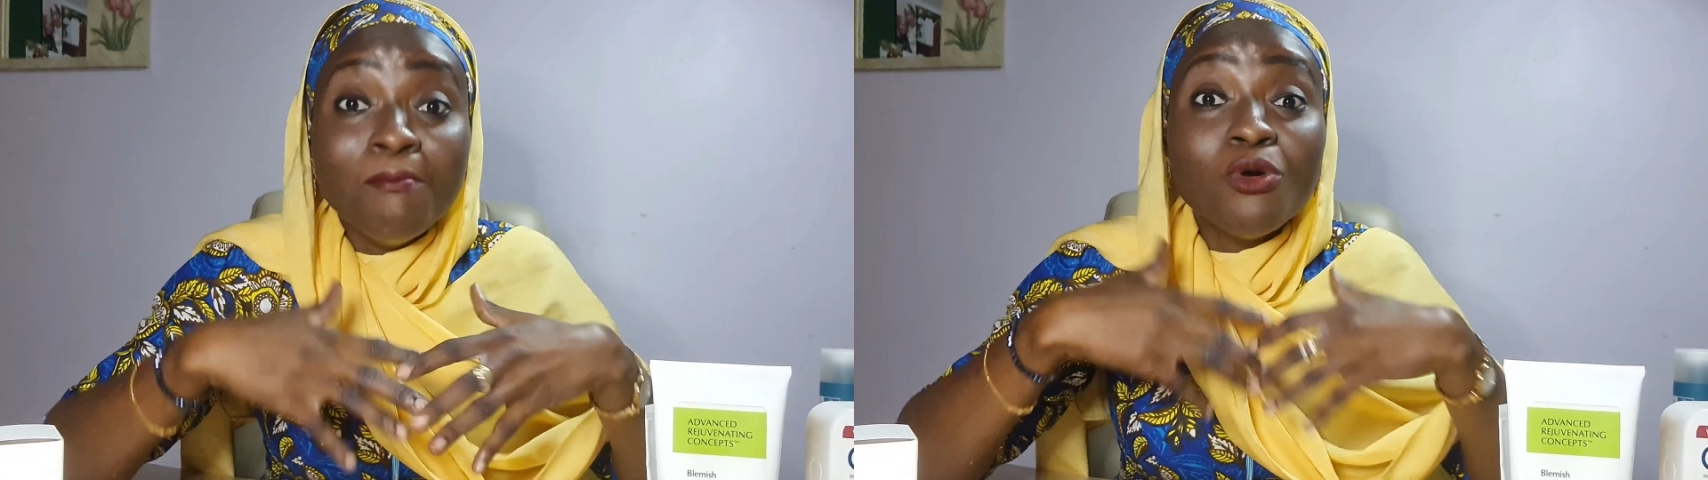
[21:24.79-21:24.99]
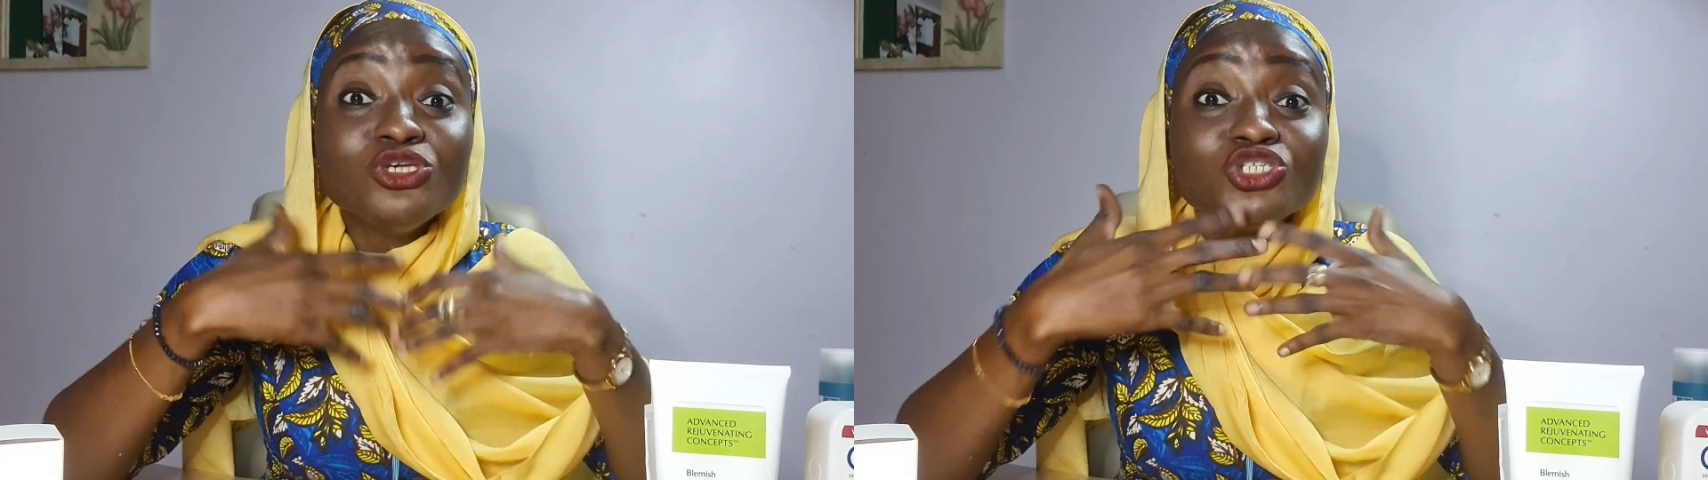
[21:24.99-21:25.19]

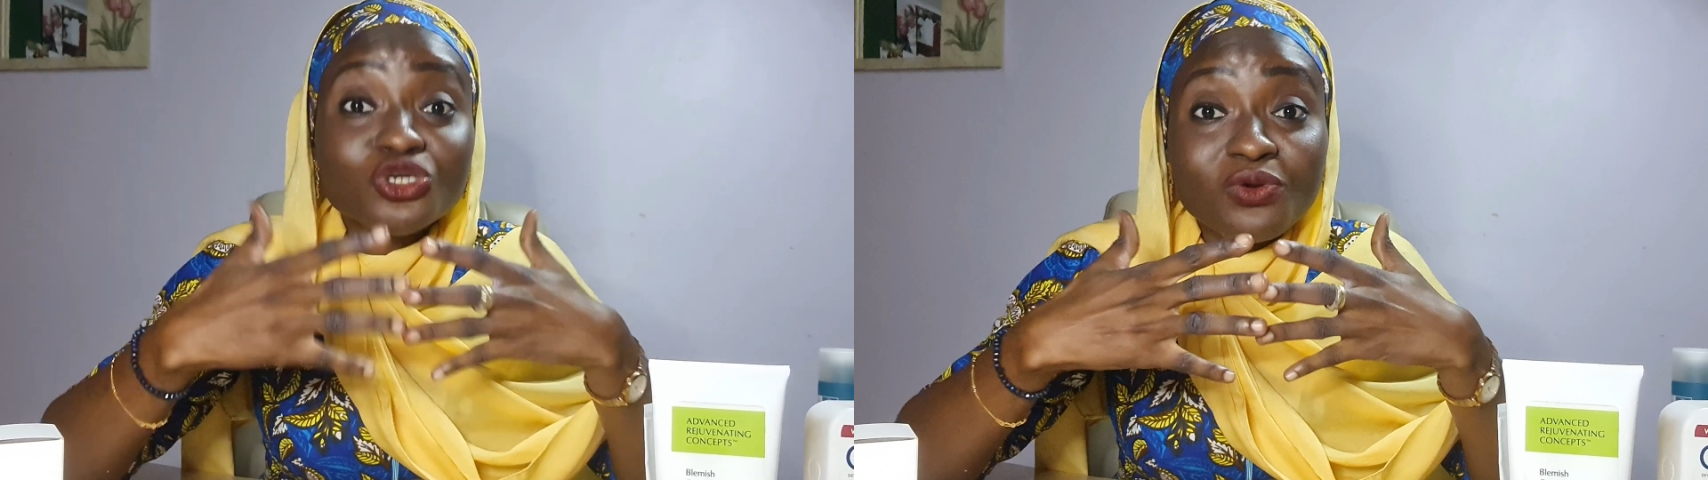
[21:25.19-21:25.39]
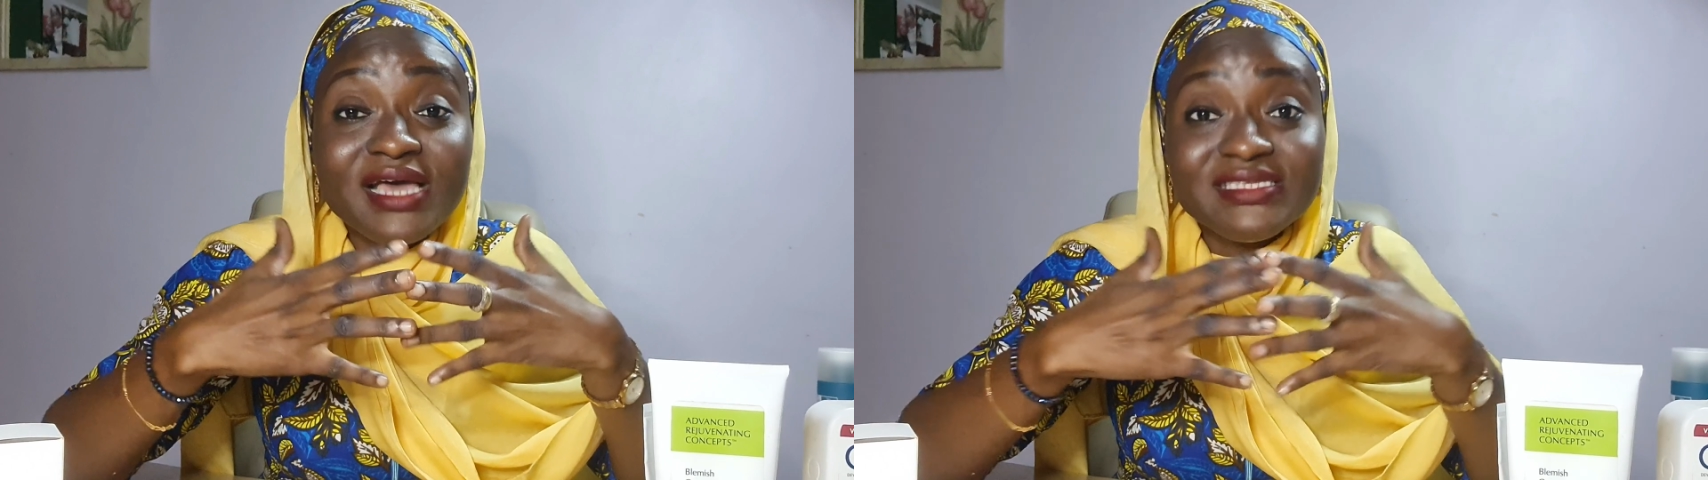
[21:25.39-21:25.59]

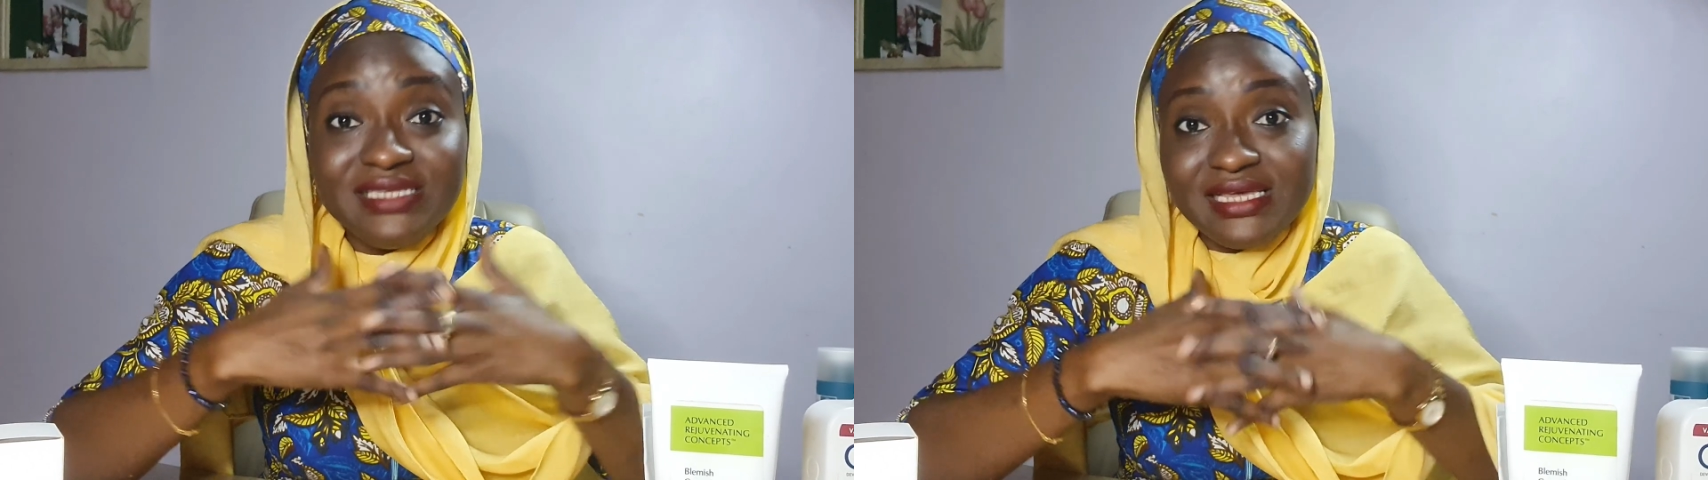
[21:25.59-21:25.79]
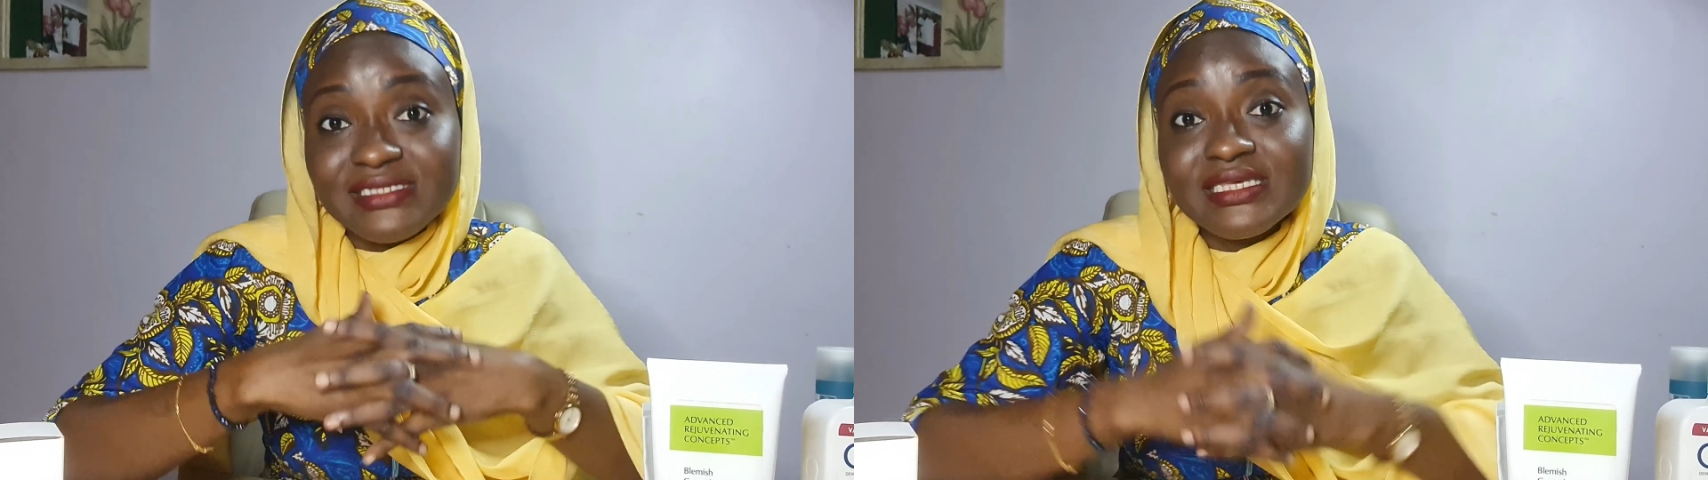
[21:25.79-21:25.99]
moisturize
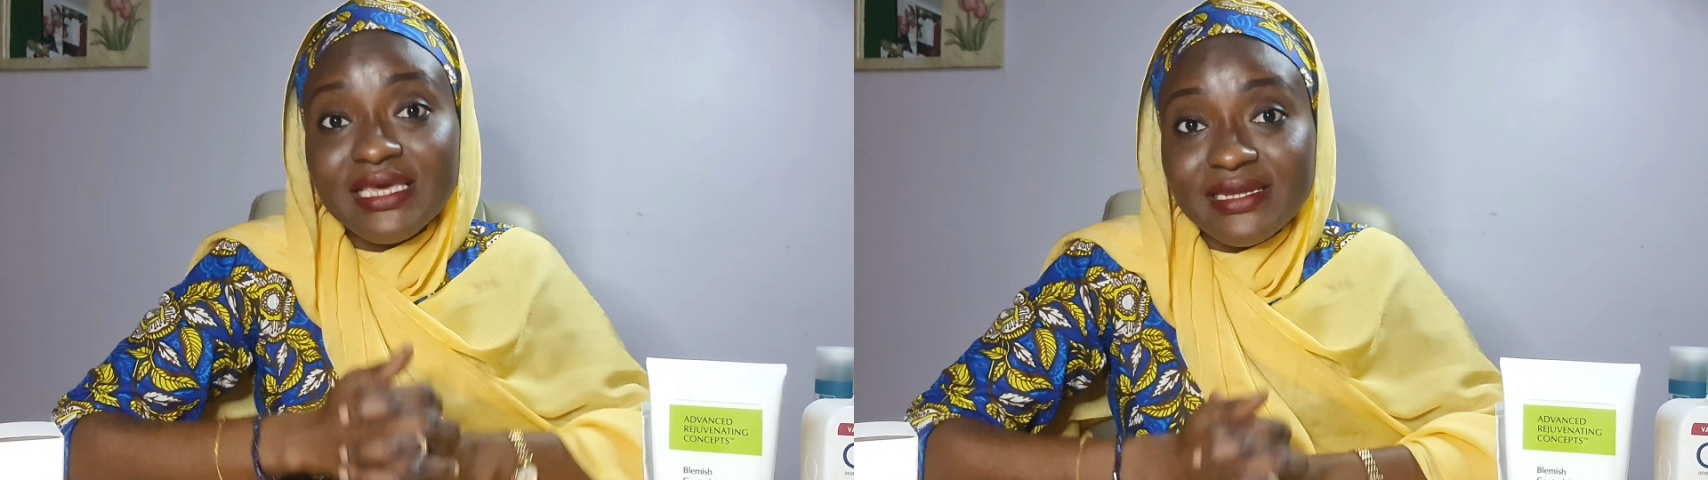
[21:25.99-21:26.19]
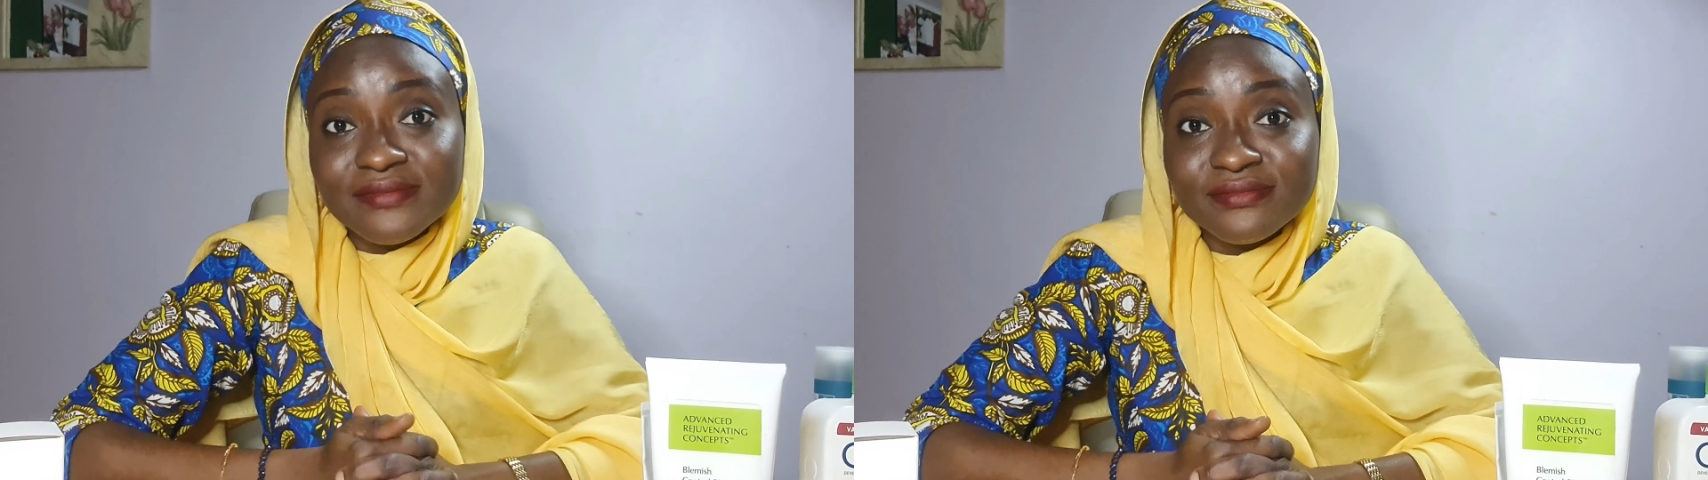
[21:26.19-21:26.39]
their
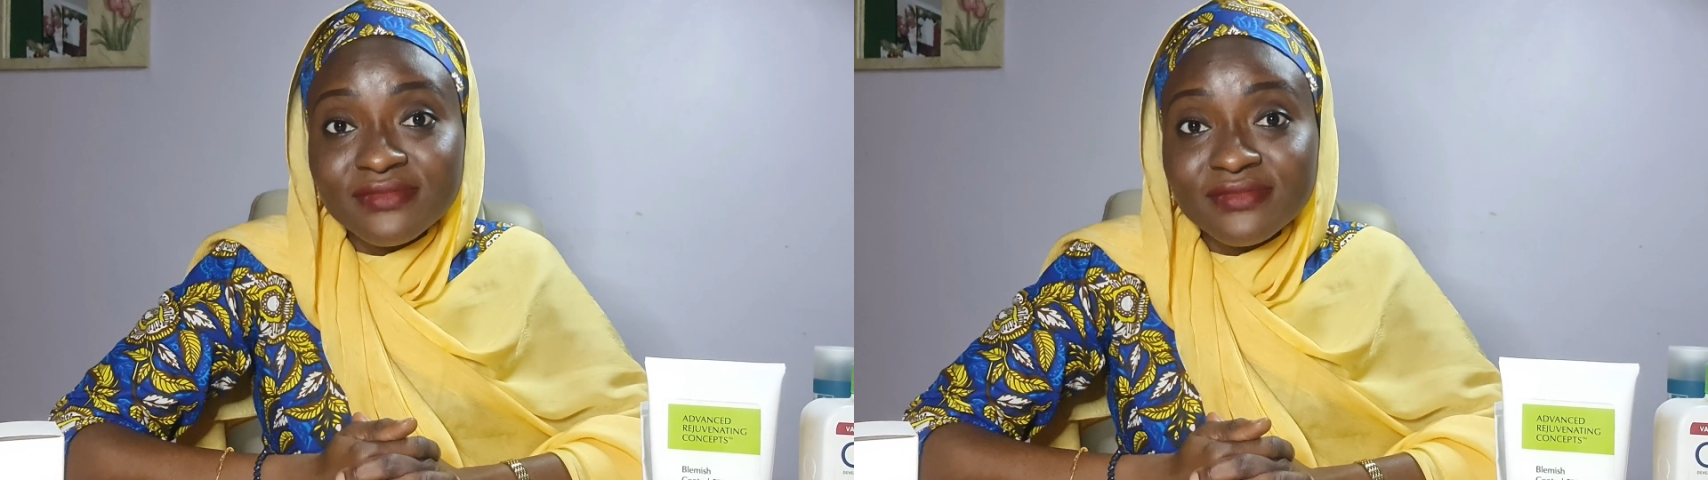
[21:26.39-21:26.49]
skin.